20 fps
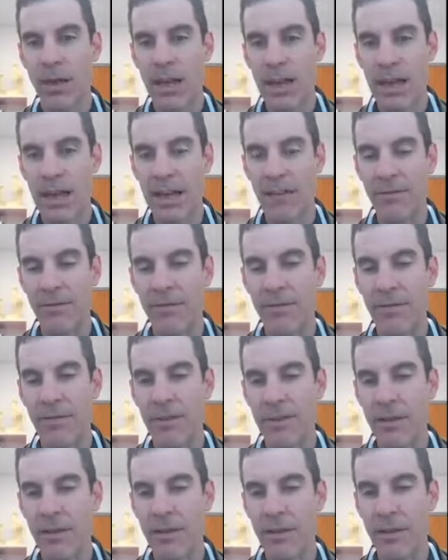If
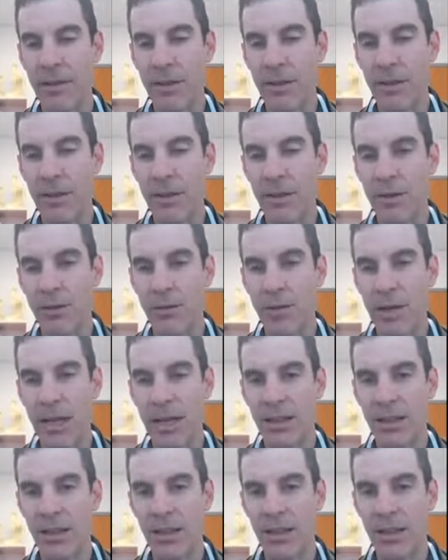you
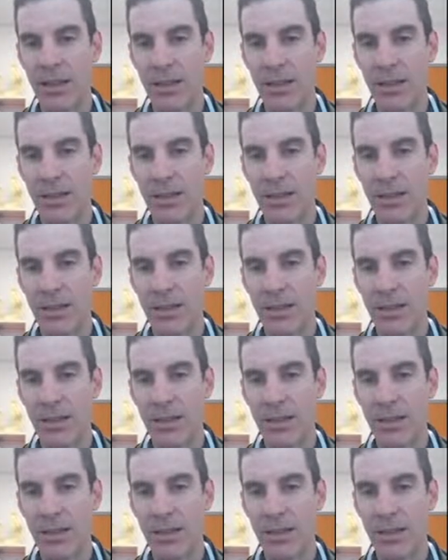get the lordosis